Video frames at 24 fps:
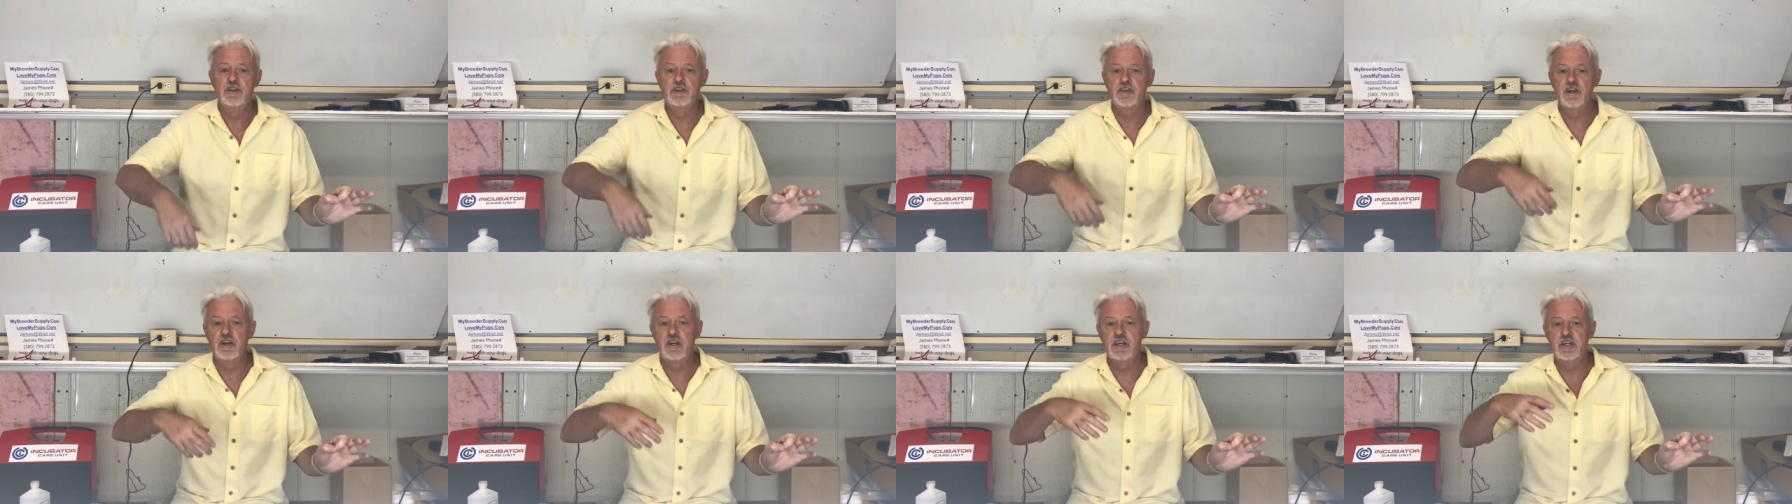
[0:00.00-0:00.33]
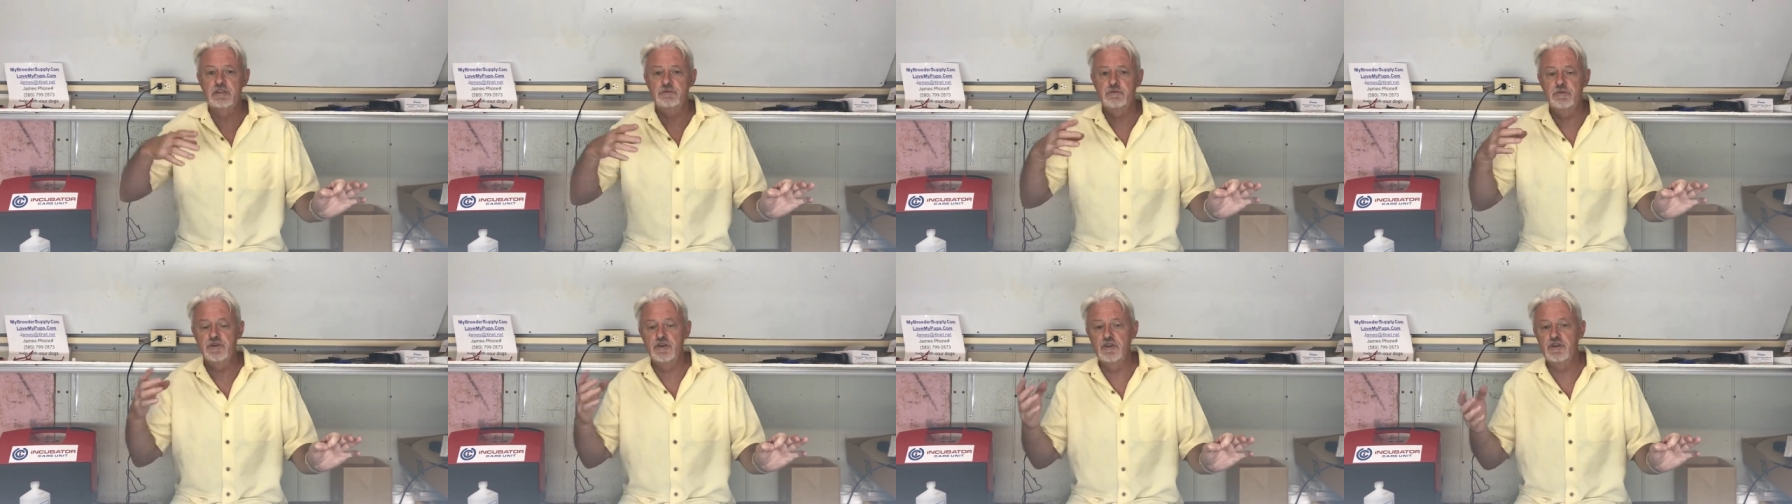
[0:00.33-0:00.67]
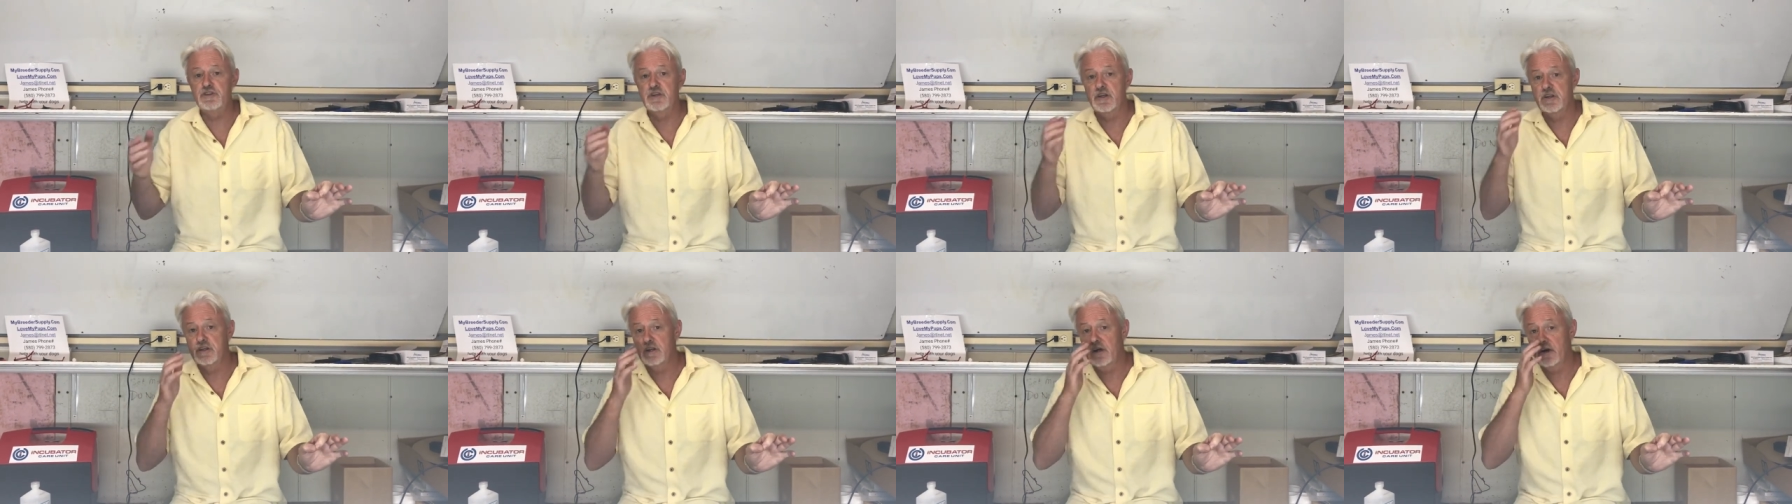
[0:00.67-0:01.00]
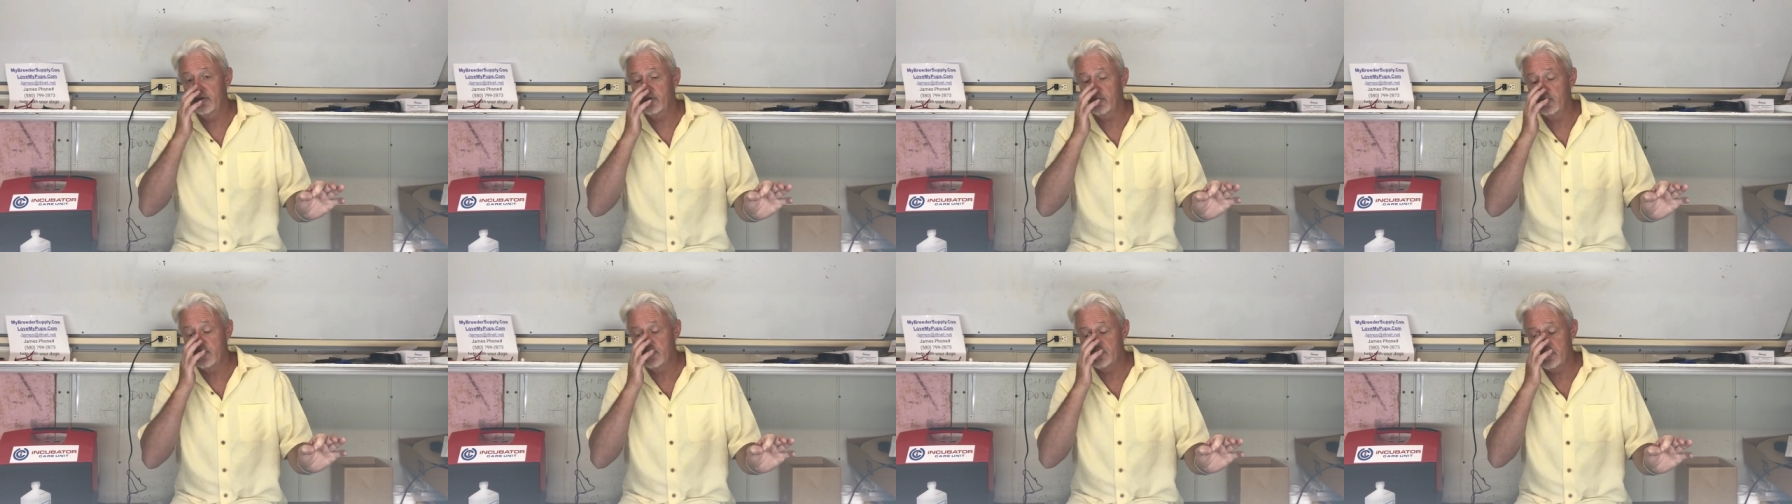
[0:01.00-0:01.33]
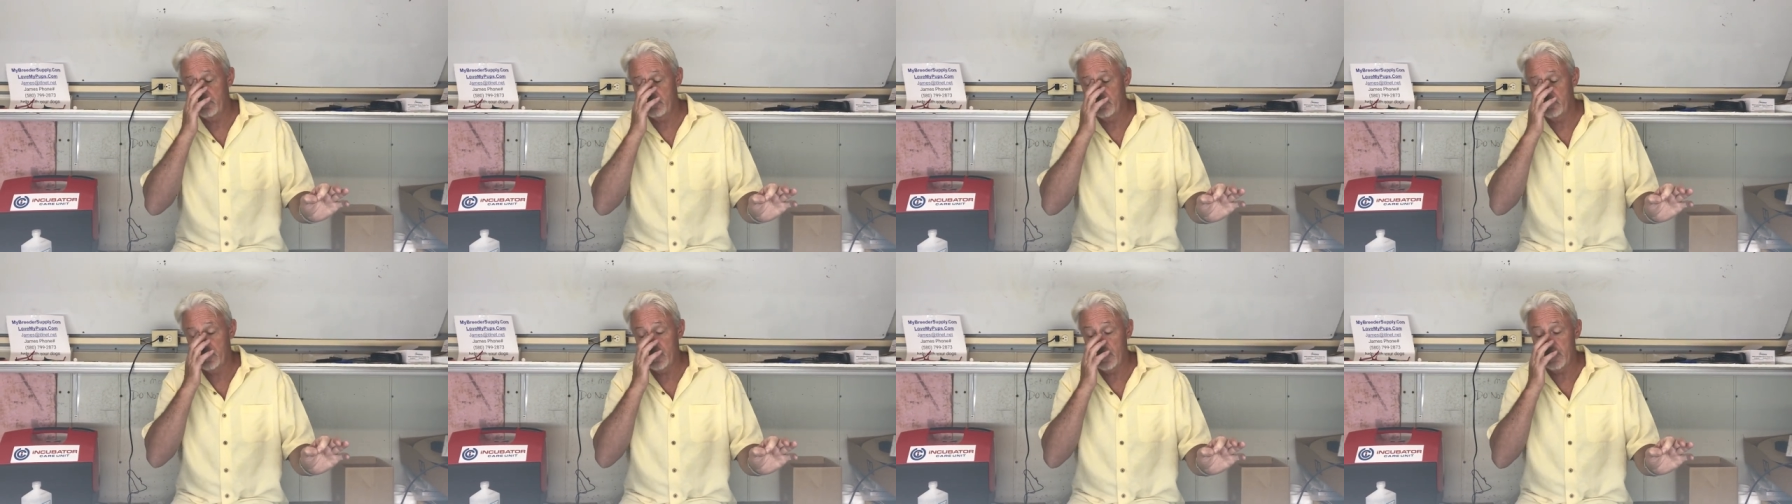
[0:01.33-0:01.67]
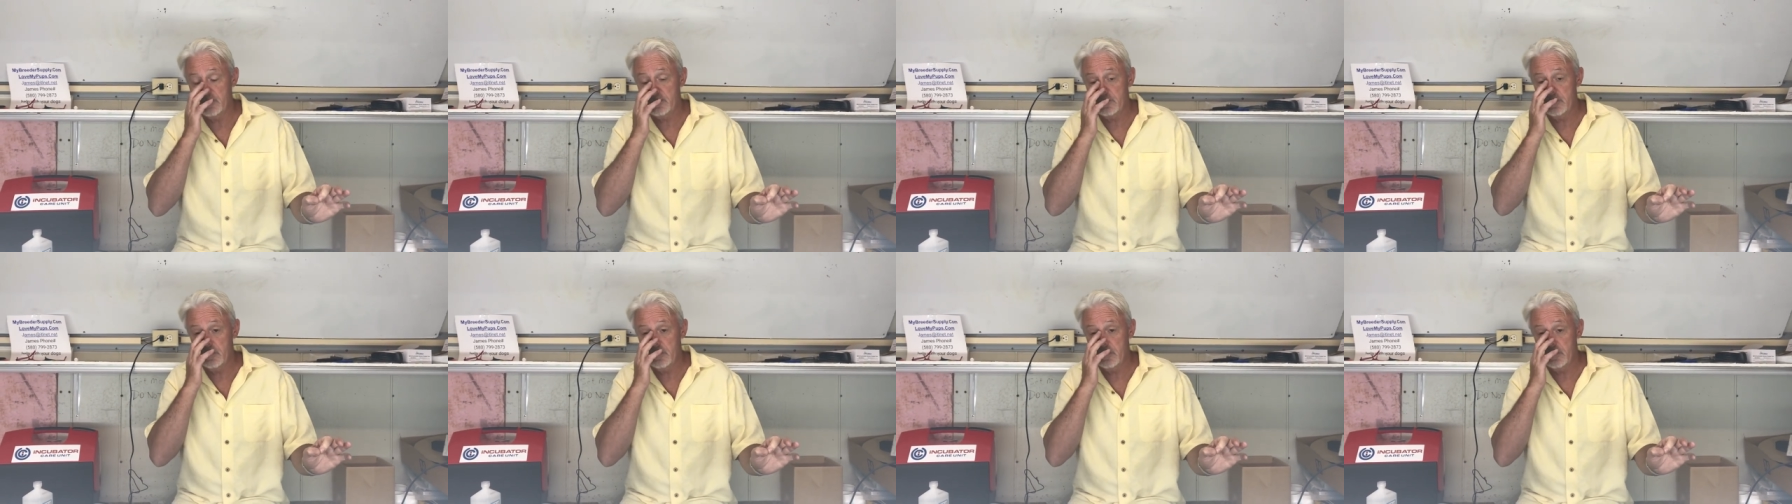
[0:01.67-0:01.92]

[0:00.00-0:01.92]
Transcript: to he's producing enough to inseminate